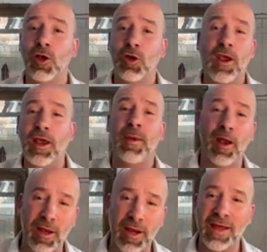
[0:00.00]
Korean
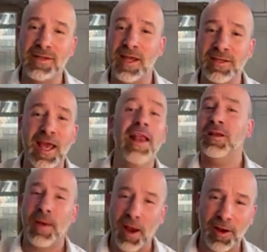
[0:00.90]
American accent and an
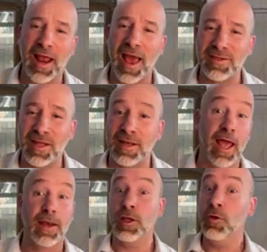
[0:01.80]
American accent
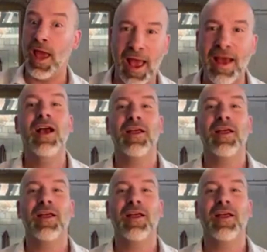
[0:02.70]
and a UK?